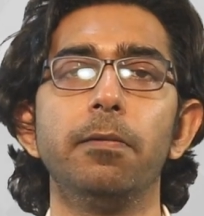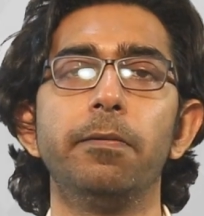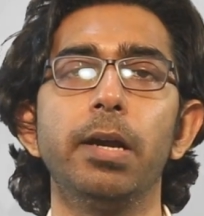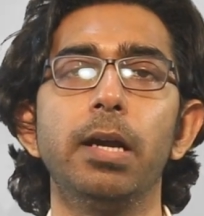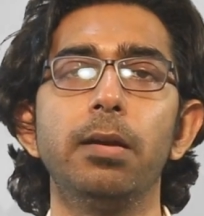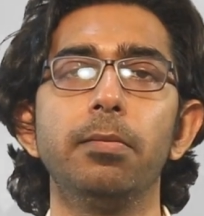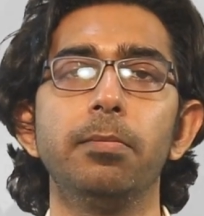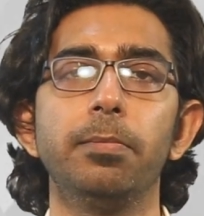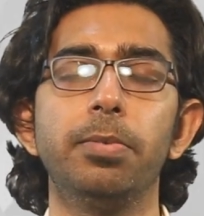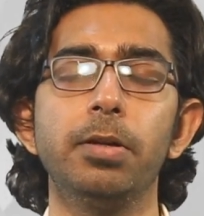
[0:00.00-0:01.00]

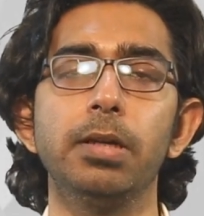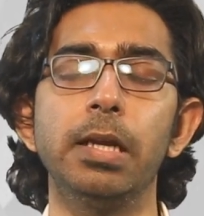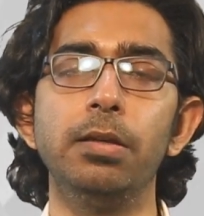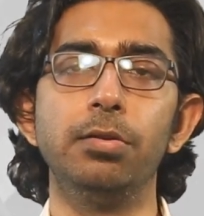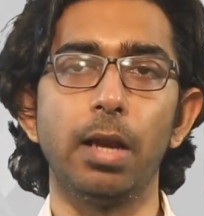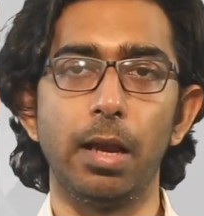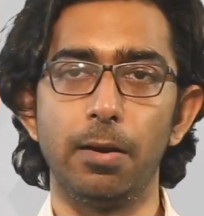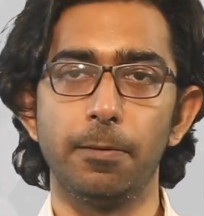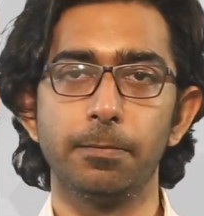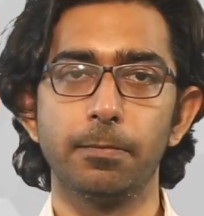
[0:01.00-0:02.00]
were put in jail.